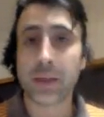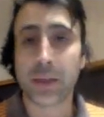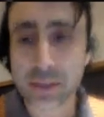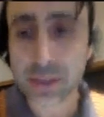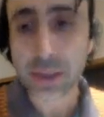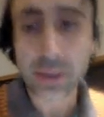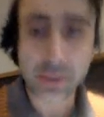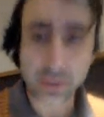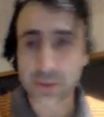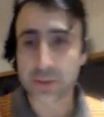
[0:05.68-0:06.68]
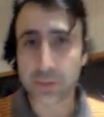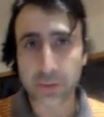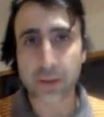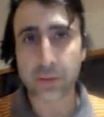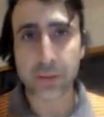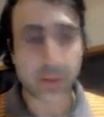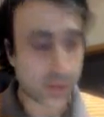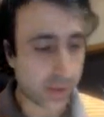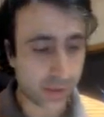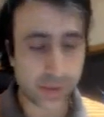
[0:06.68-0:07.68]
That said, I still don't have an
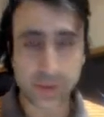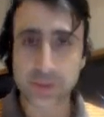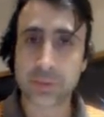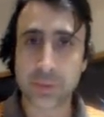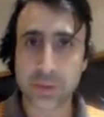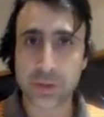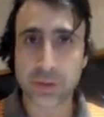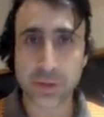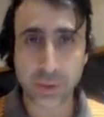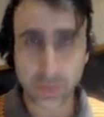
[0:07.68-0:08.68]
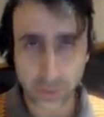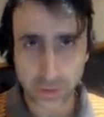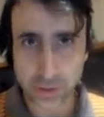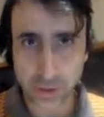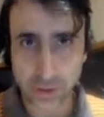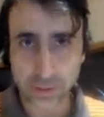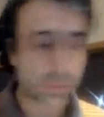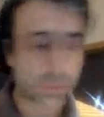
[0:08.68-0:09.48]
internet connection, which is not exciting.